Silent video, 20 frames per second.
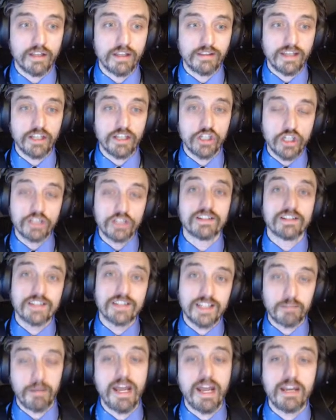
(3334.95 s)
that they couldn't
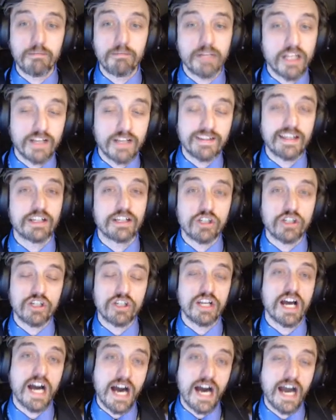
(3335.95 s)
spend because they
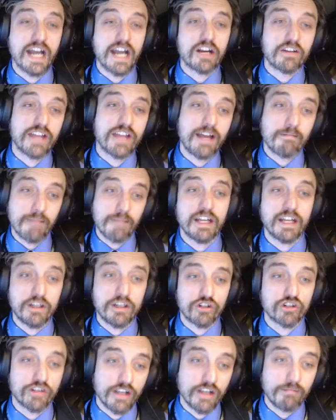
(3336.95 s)
couldn't hire that
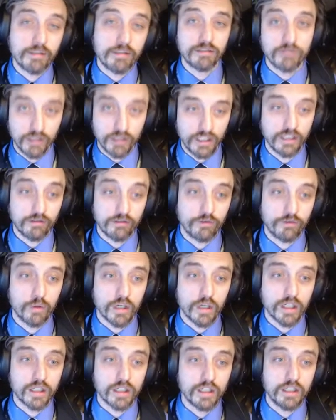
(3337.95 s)
manager they've been looking
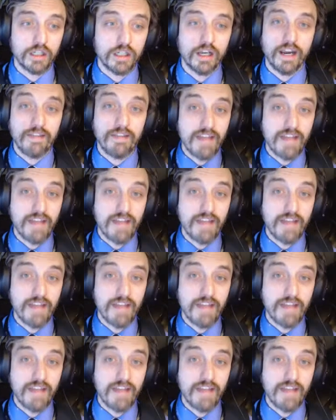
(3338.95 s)
for? Yep.